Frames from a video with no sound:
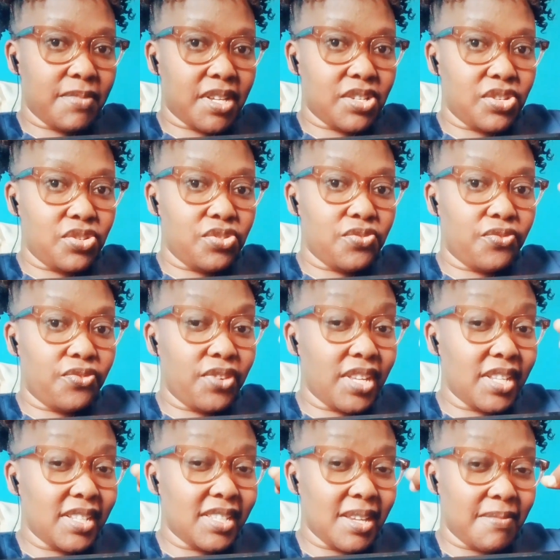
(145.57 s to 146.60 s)
but you
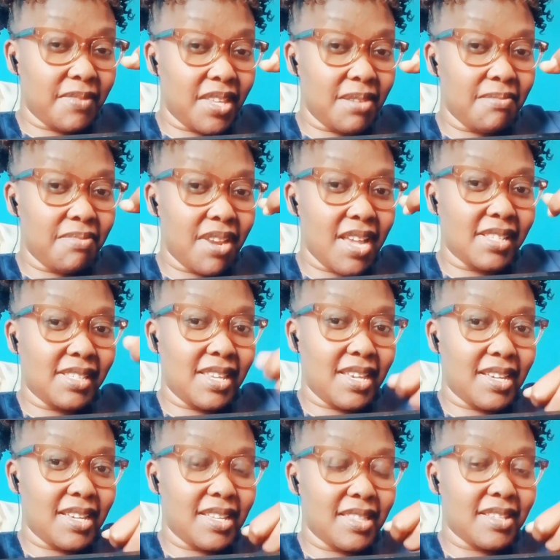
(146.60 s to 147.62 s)
feel something
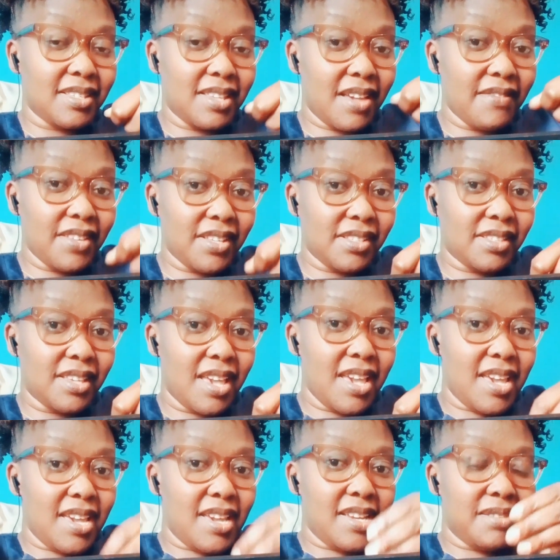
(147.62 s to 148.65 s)
plastic in the cervix,
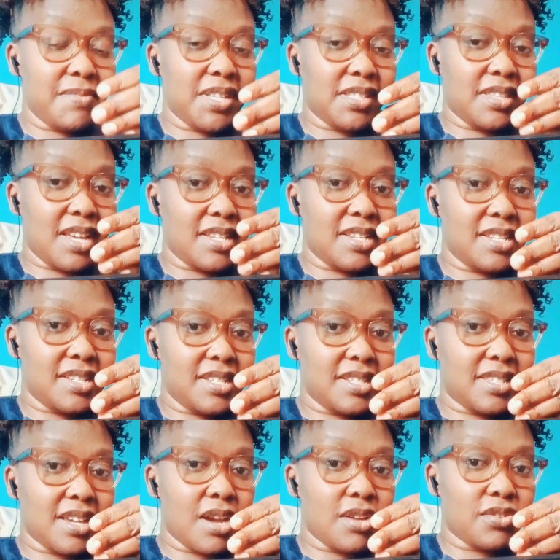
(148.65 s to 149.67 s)
it means that it
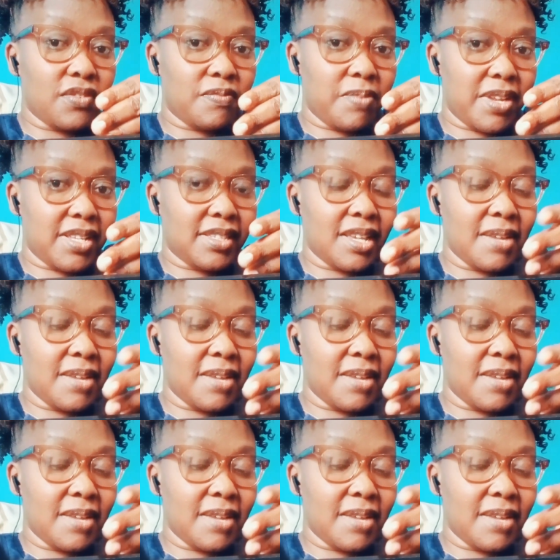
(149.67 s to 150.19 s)
is out of place.